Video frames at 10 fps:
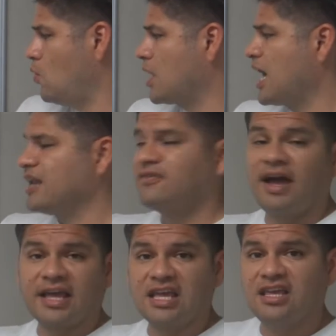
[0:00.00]
what kind of,
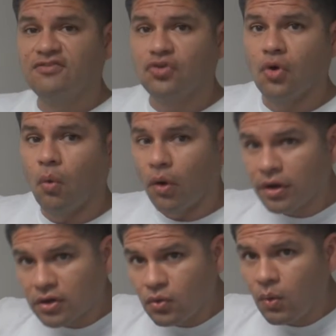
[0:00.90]
I can give you the
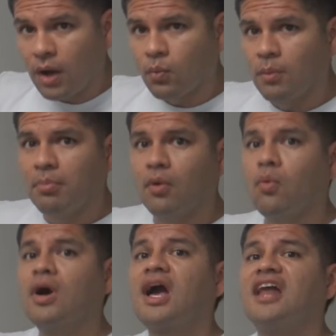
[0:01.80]
work you want, but
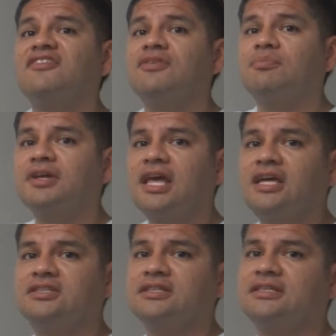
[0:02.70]
what kind of
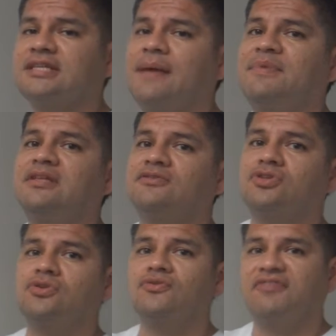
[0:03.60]
implication does that mean
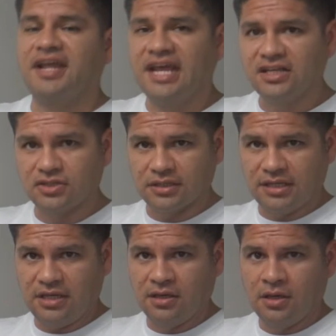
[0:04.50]
to you
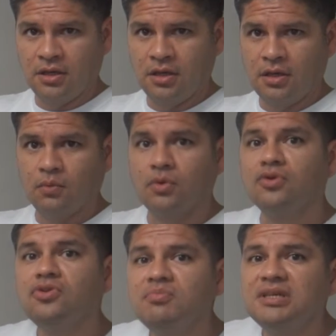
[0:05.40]
financially?
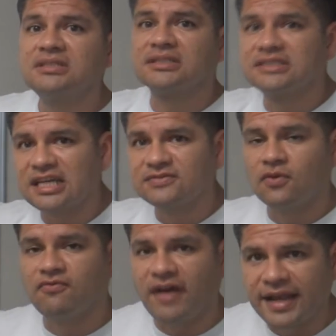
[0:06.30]
Will you be
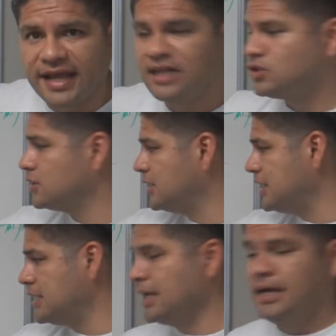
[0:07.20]
successful
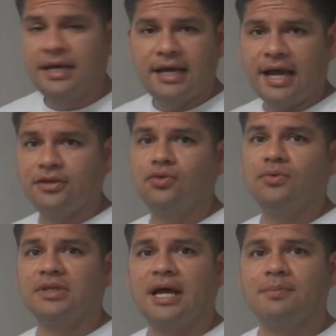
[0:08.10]
financially at
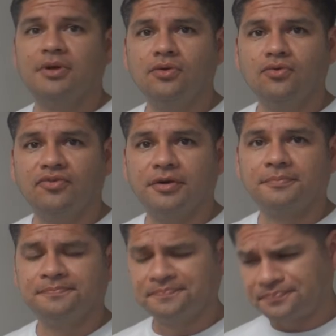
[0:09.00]
doing that maneuver?